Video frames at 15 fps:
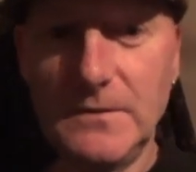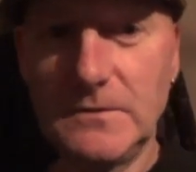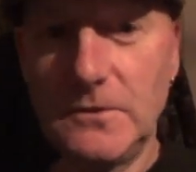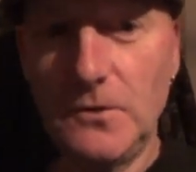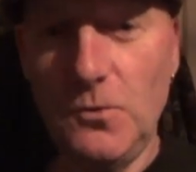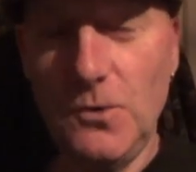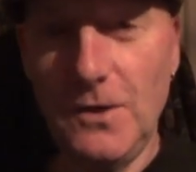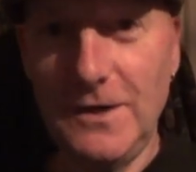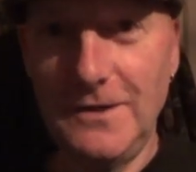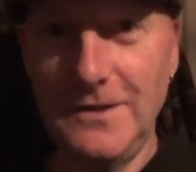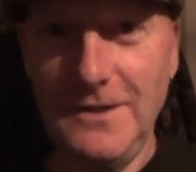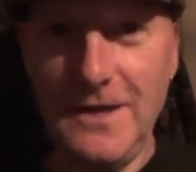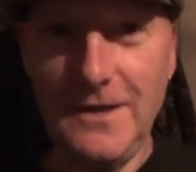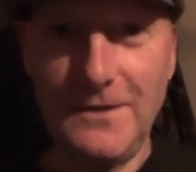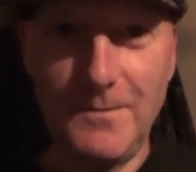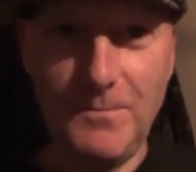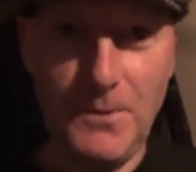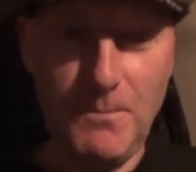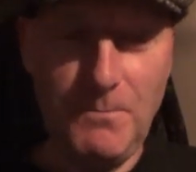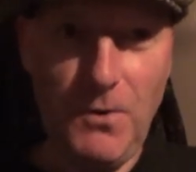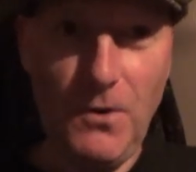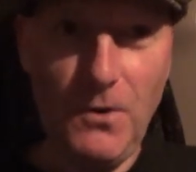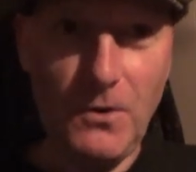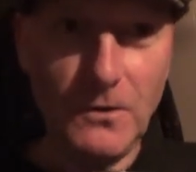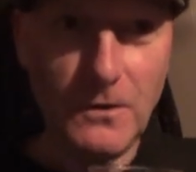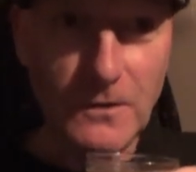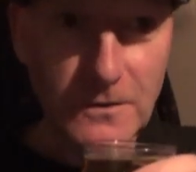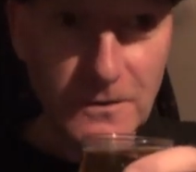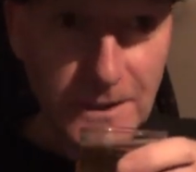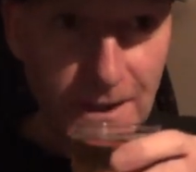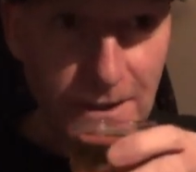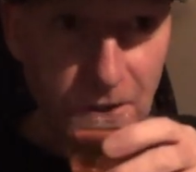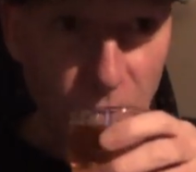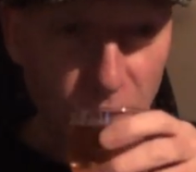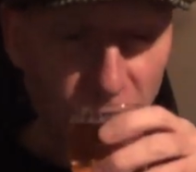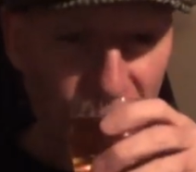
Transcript: So yeah, the Paul again.